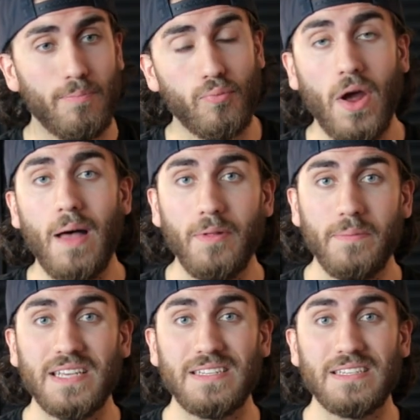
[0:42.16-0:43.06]
The
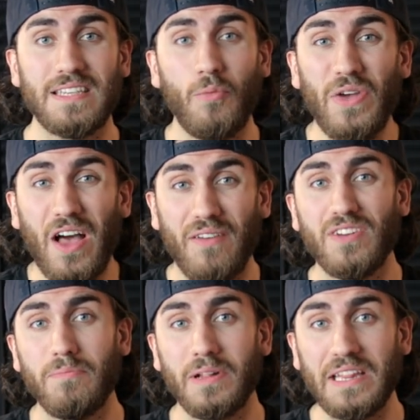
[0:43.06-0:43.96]
problem is, is that we
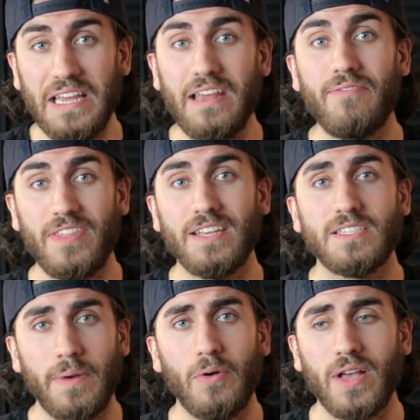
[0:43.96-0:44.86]
often believe
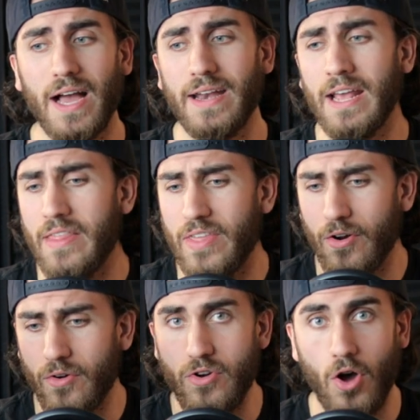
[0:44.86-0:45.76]
things about God
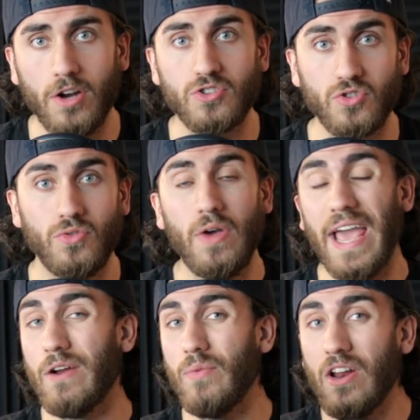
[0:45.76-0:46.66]
that are not true,
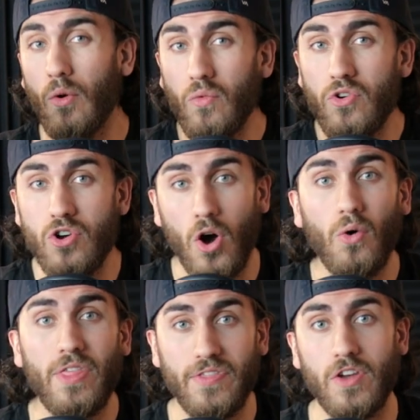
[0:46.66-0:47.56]
and we don't
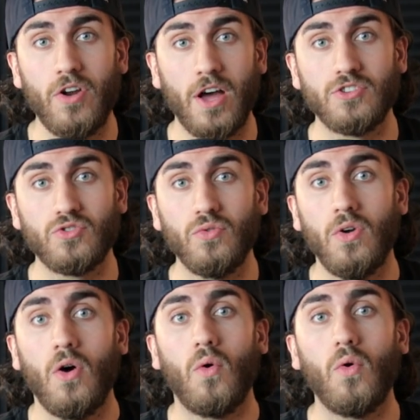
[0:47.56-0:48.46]
know that they're not
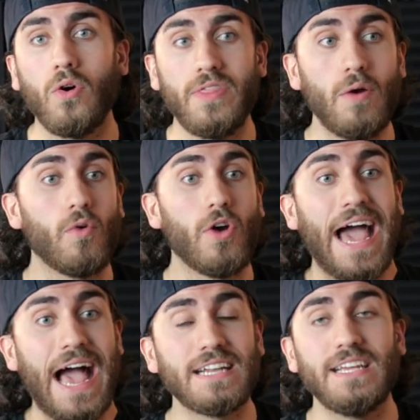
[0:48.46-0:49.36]
true, or that we're
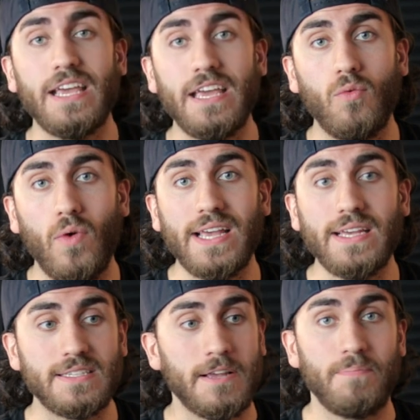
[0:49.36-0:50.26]
acting in
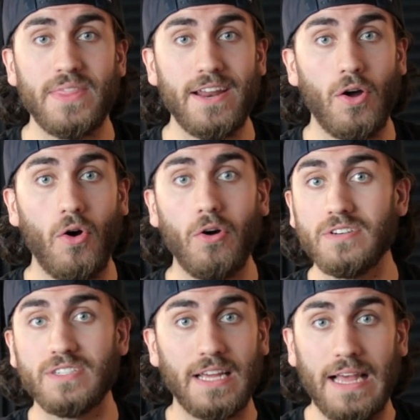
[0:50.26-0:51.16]
ways that
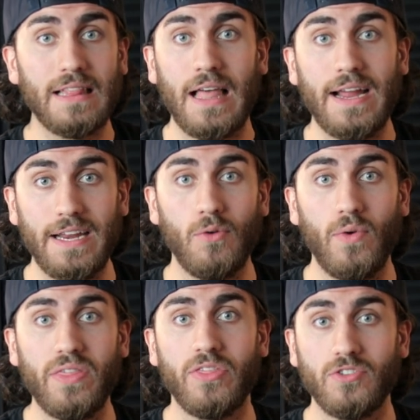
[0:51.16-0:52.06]
aren't
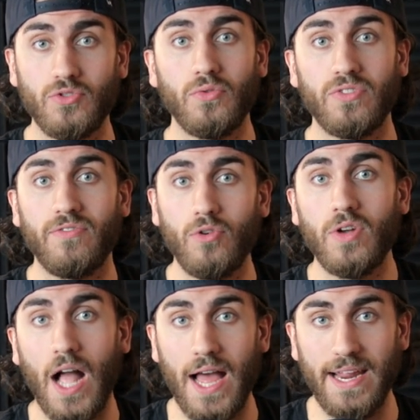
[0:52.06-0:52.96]
aligning with the truth of
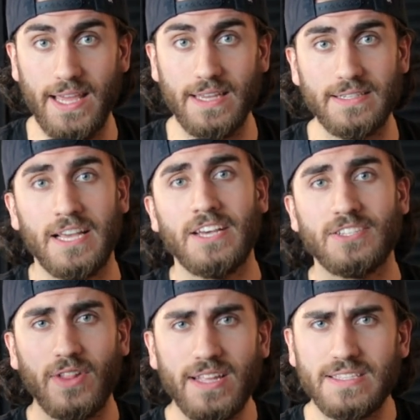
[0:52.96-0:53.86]
who God is.
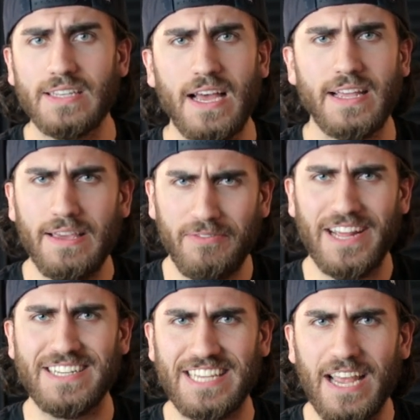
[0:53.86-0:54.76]
So let's uh, give
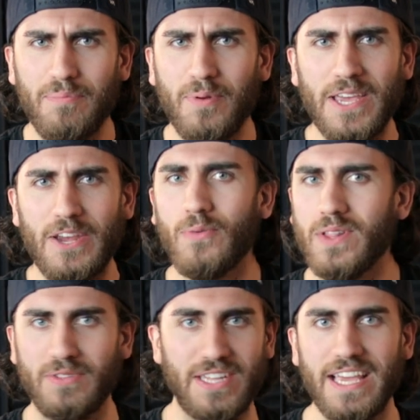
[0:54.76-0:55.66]
an example here
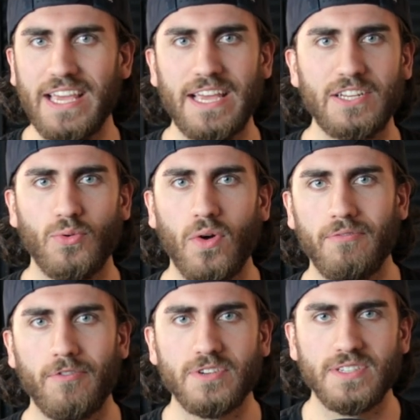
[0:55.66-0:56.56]
with digging into
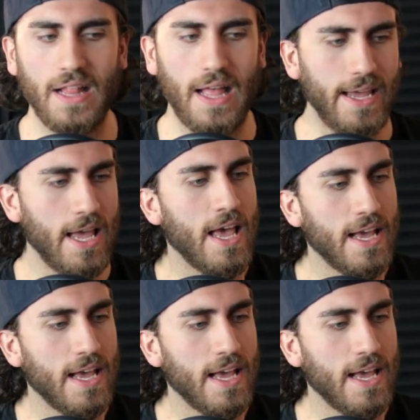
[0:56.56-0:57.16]
our first lie.